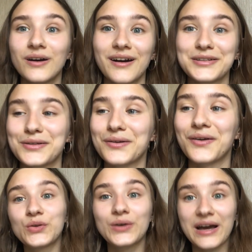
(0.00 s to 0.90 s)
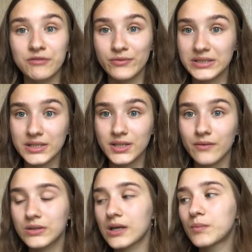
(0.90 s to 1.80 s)
I don't know, you have it written
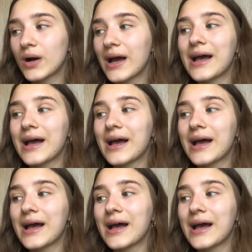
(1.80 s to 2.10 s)
down somewhere,